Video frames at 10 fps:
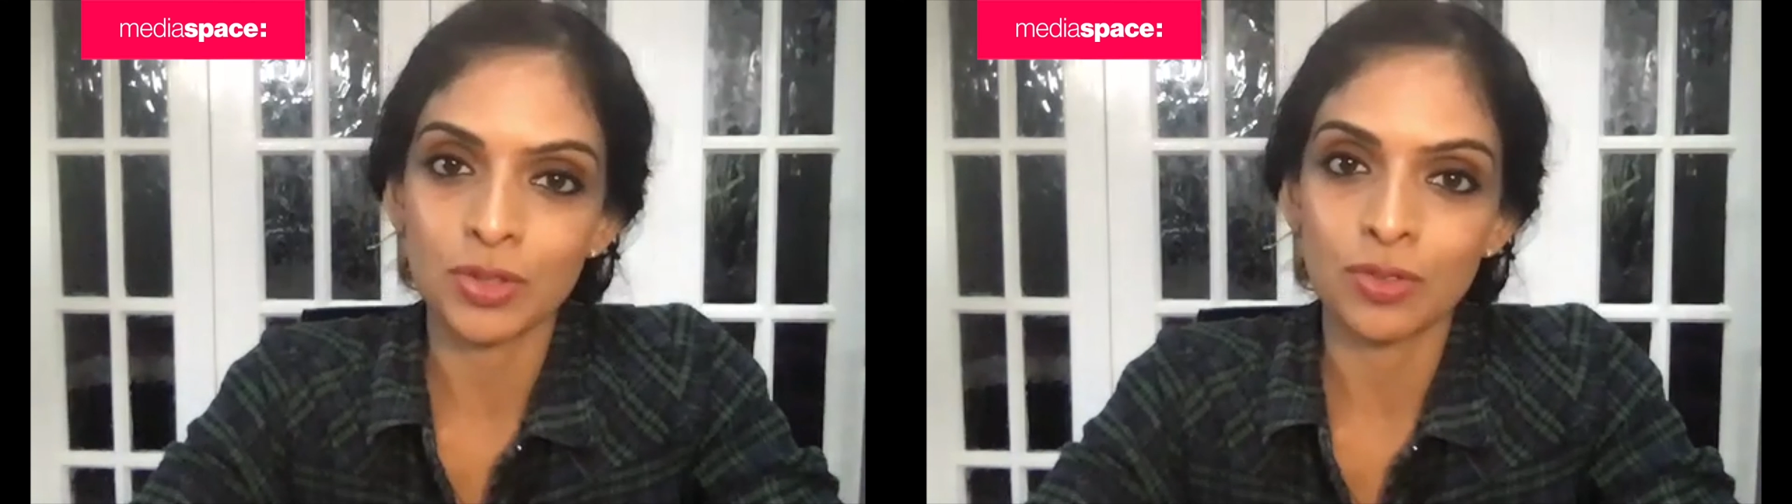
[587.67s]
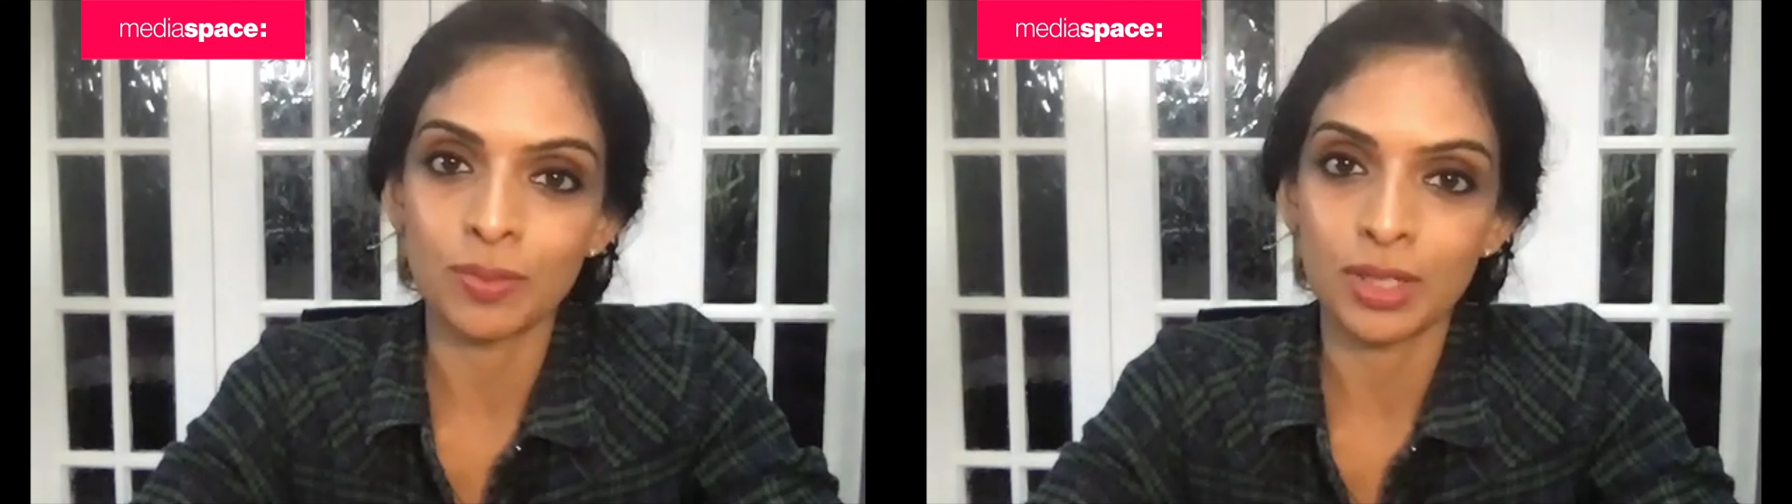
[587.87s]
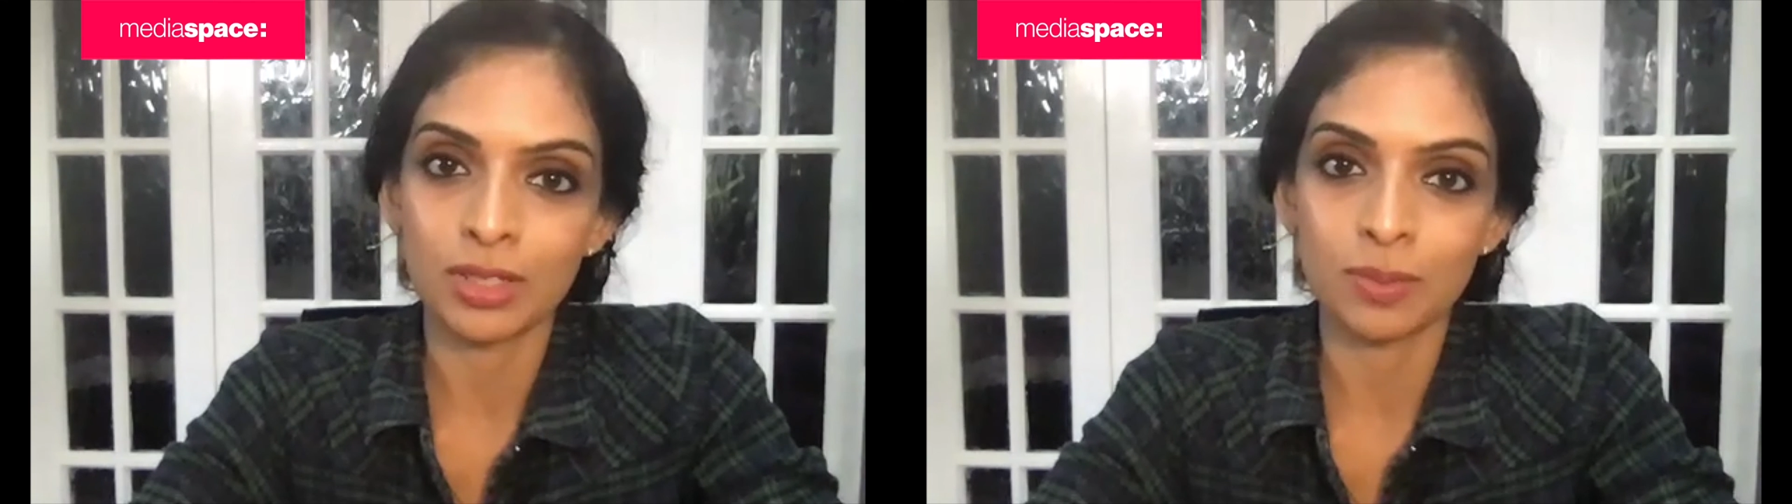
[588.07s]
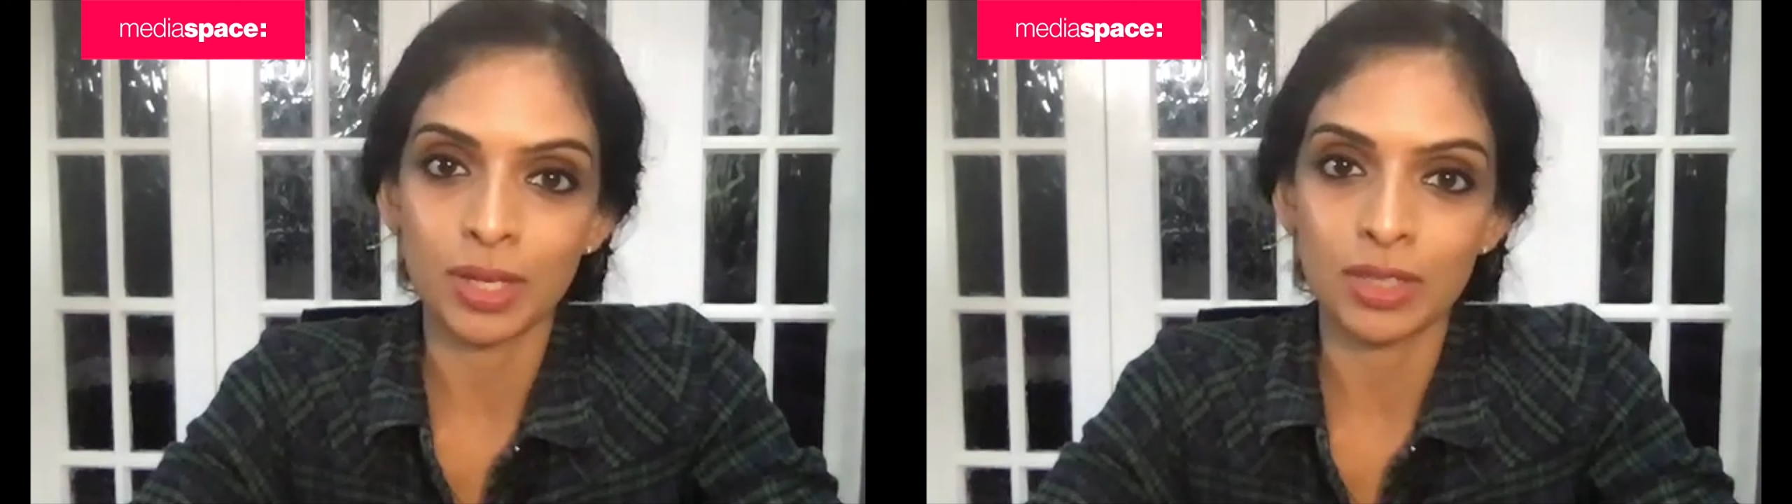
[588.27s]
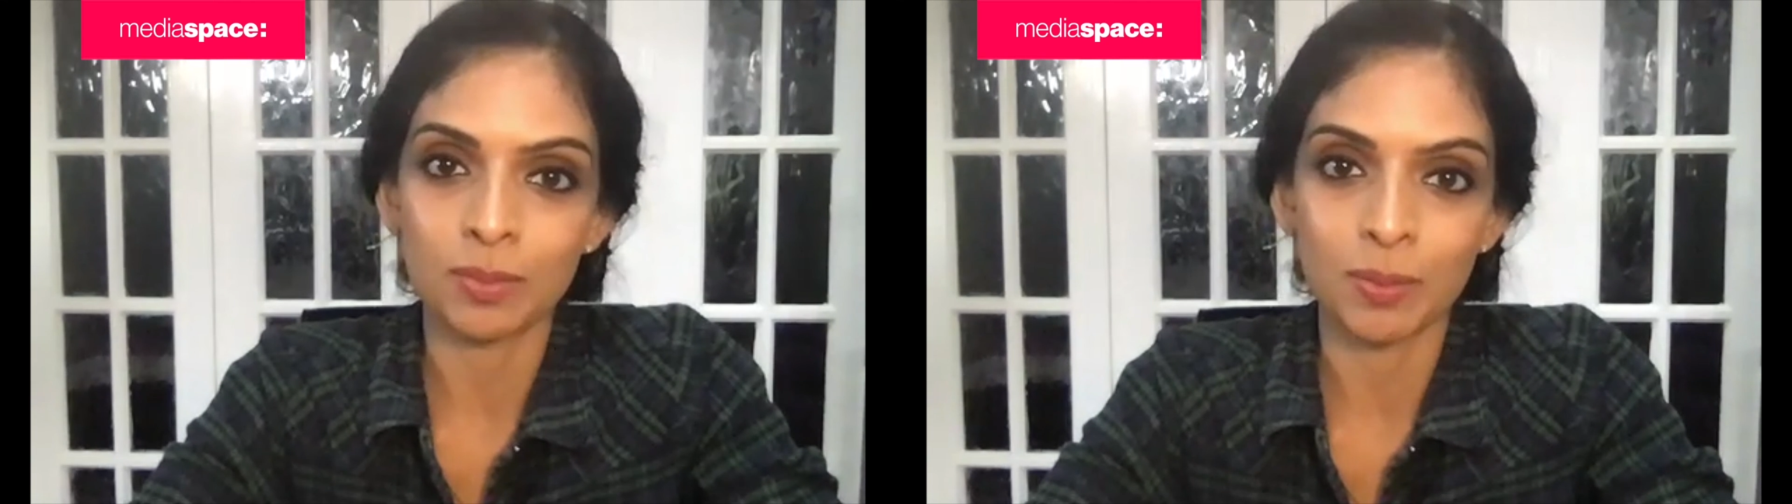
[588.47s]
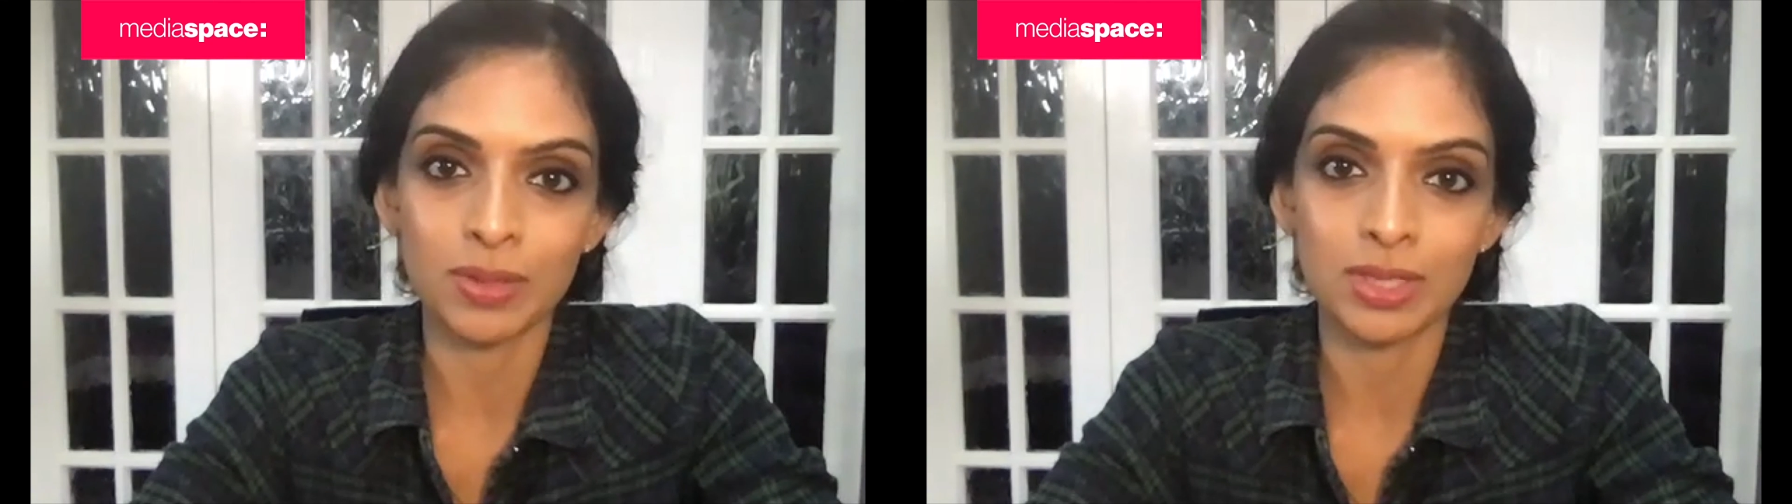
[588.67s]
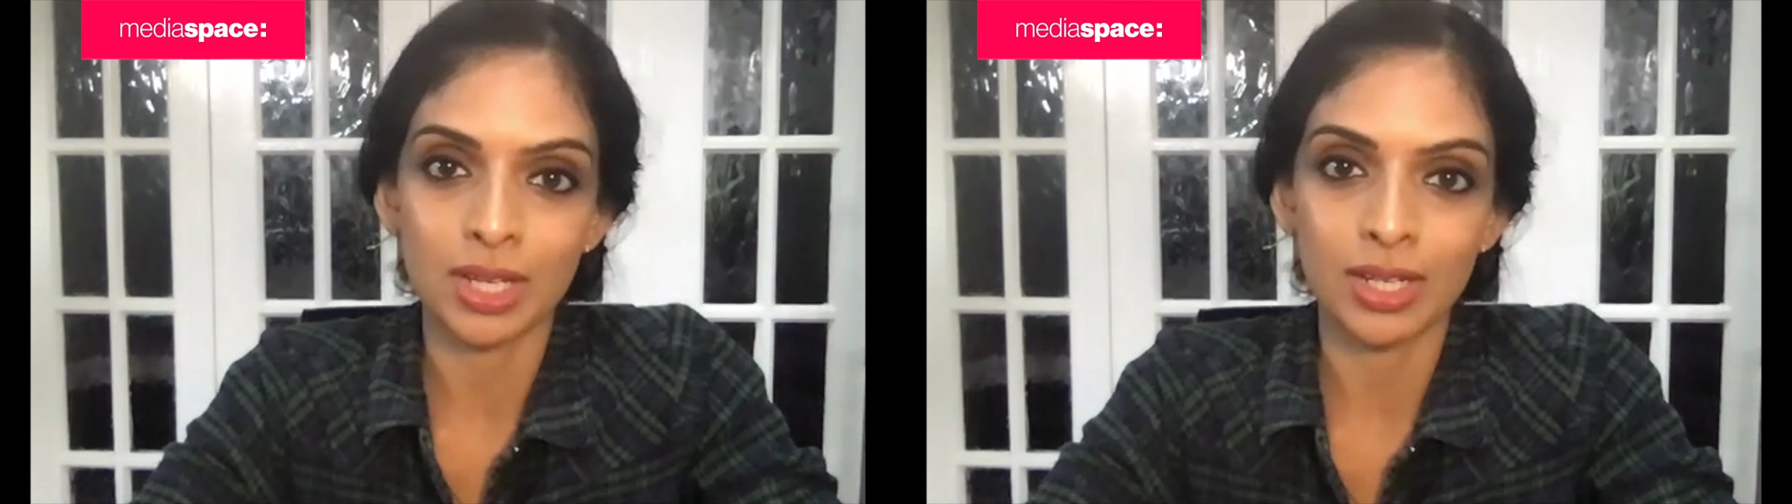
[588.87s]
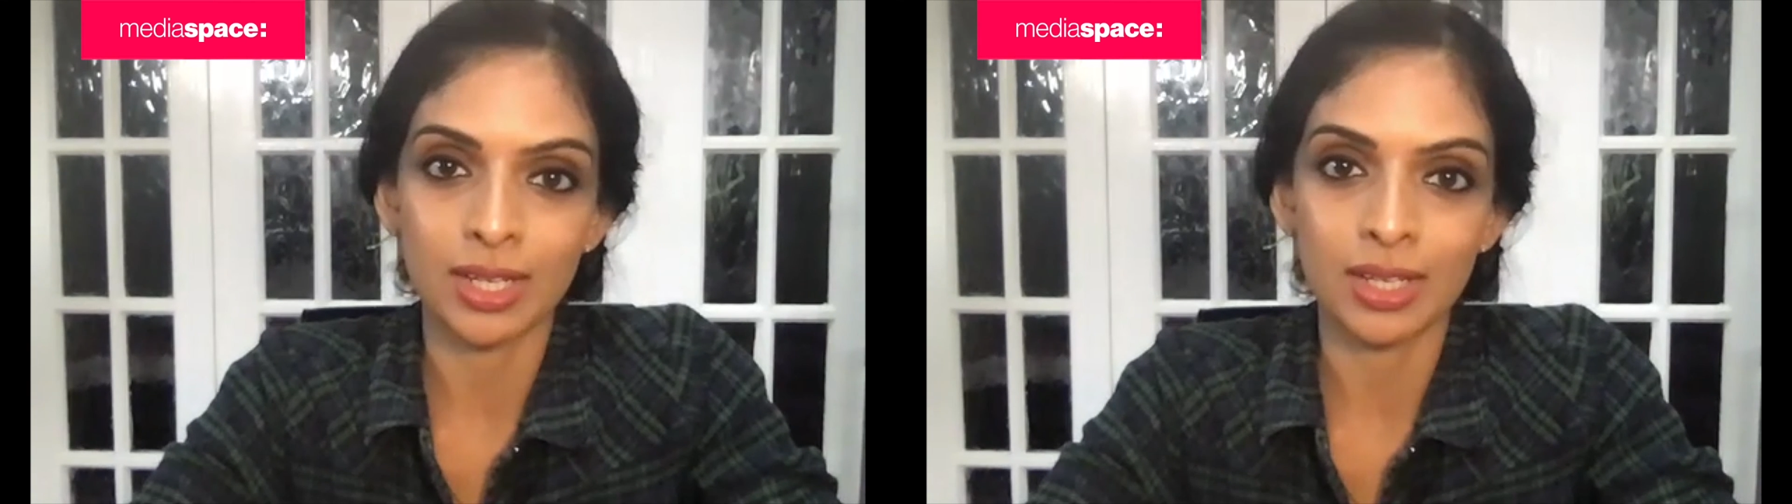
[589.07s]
Mediaspace Members Daily.